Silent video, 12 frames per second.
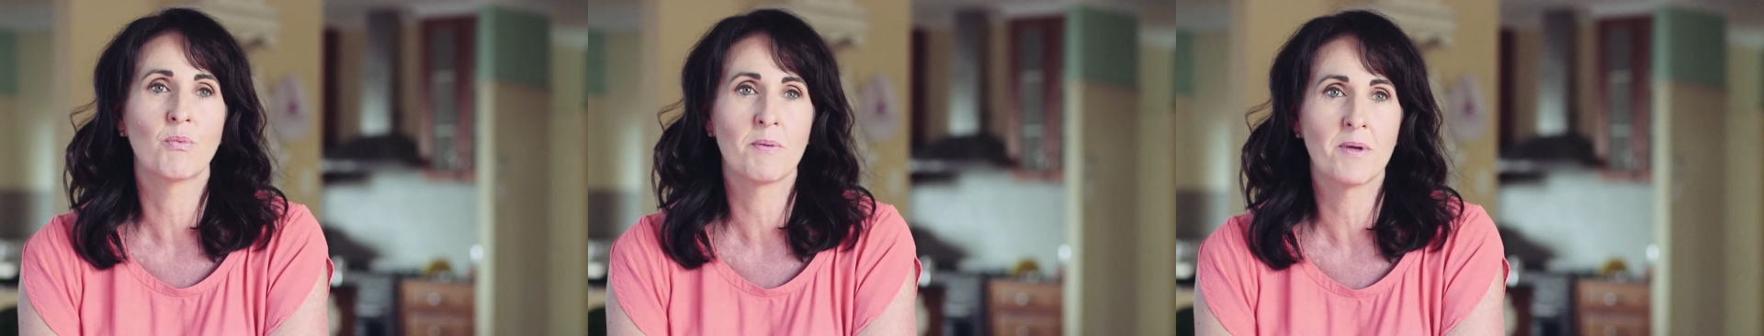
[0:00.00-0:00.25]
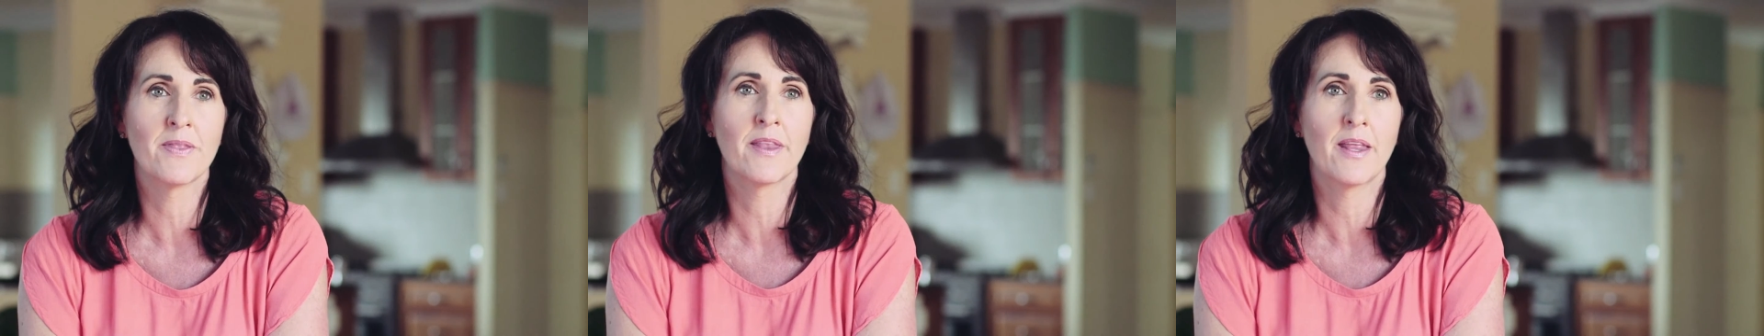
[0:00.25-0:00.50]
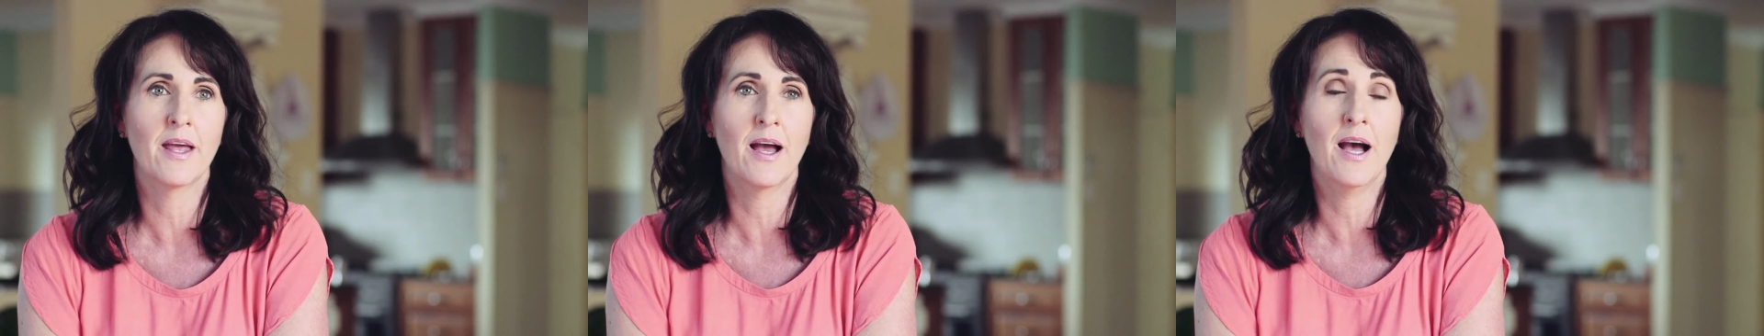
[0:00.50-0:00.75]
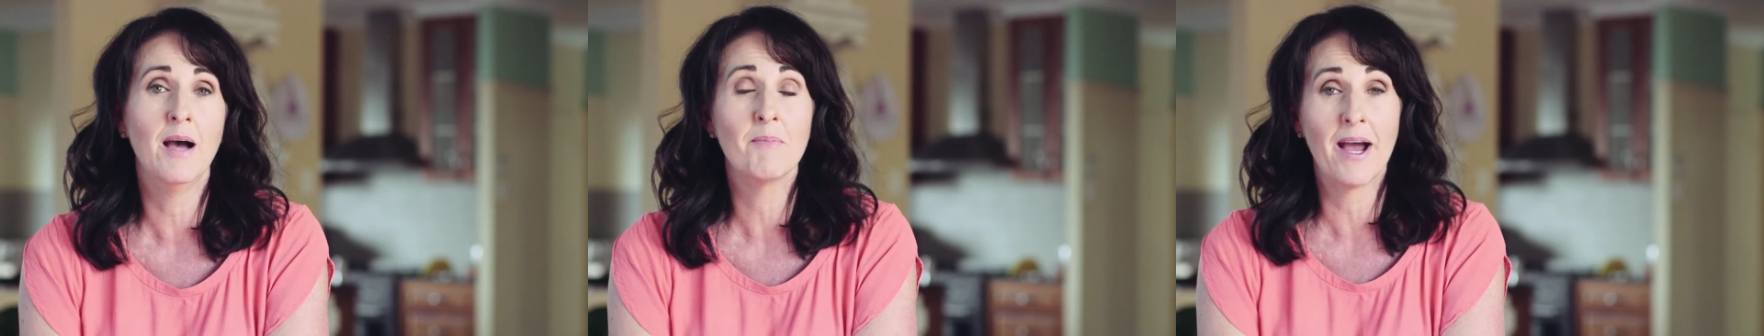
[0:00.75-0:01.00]
women,
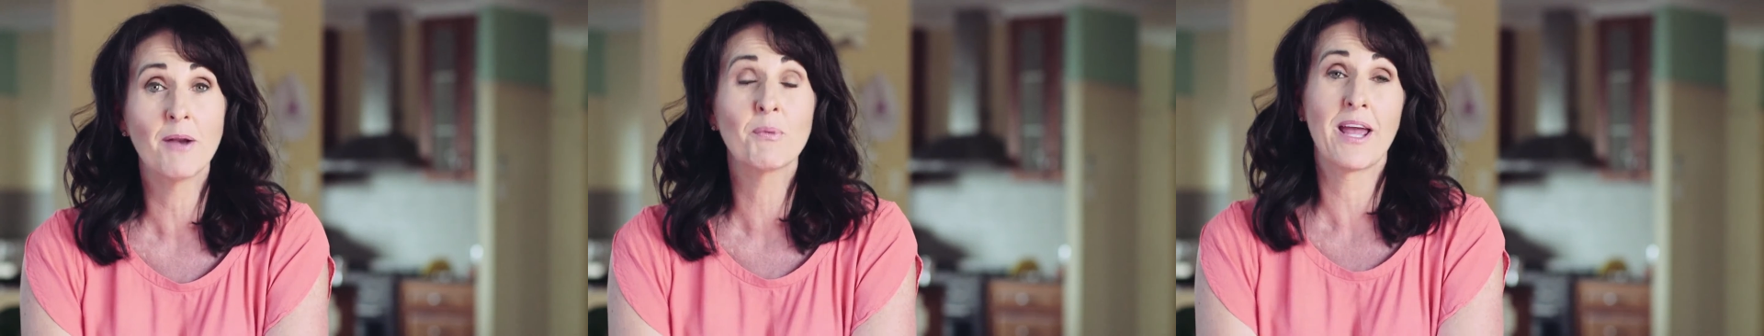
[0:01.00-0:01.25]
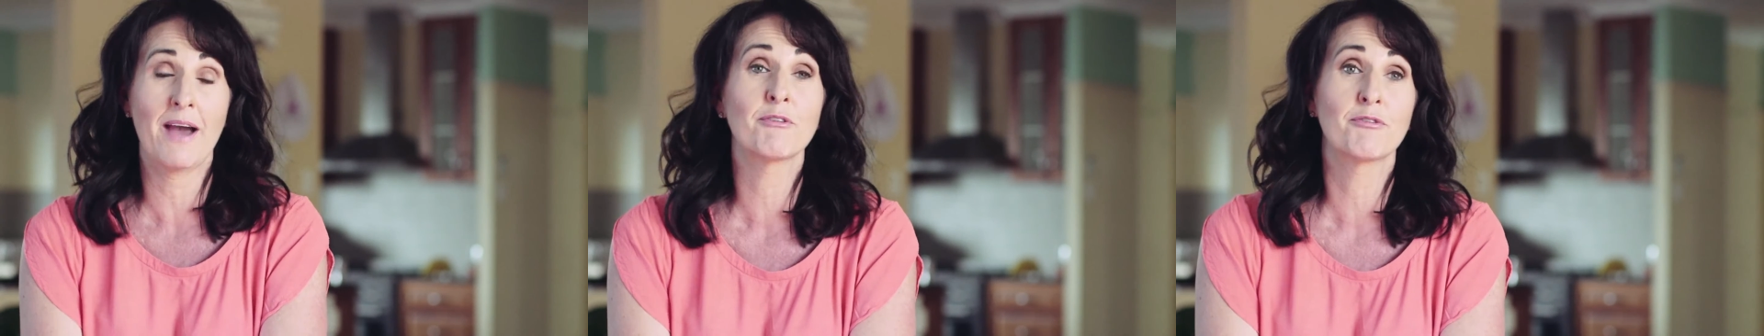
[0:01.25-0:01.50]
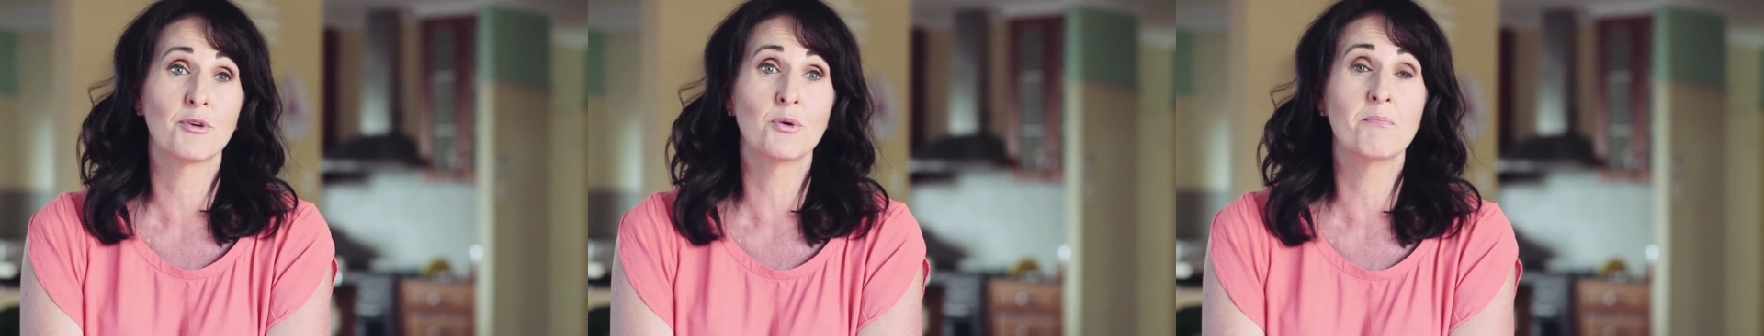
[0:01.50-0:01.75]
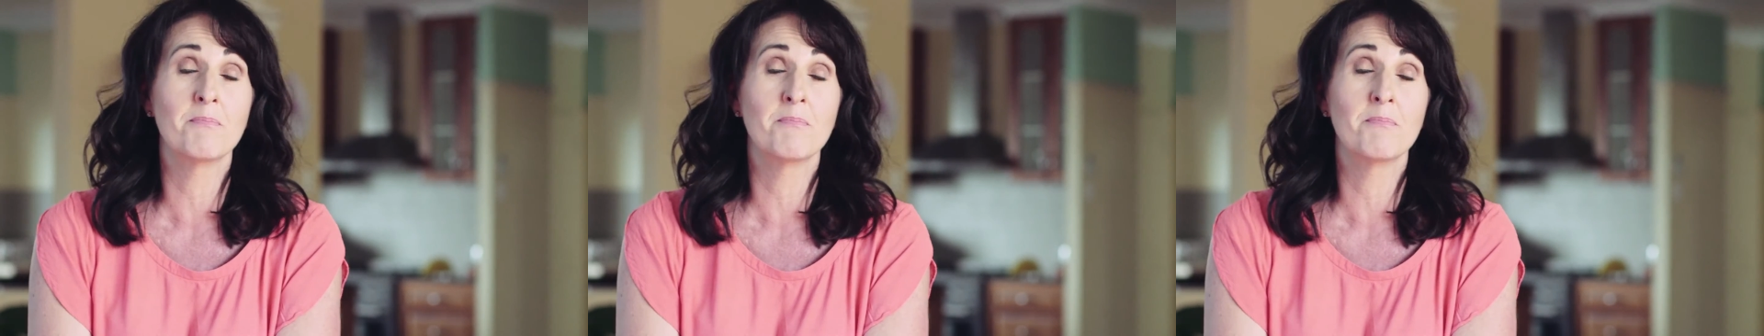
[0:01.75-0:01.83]
and we have a few